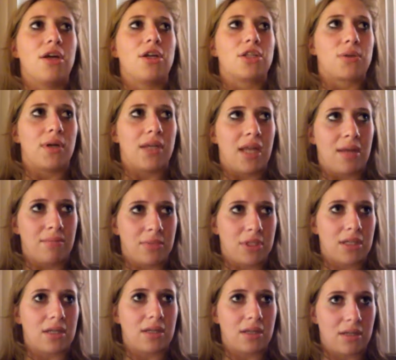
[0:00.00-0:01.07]
So I named
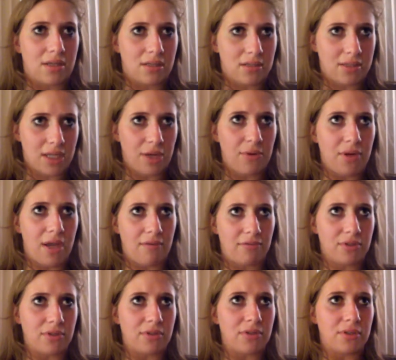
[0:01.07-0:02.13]
Darren
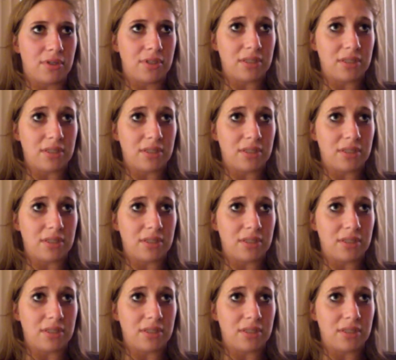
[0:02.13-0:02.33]
after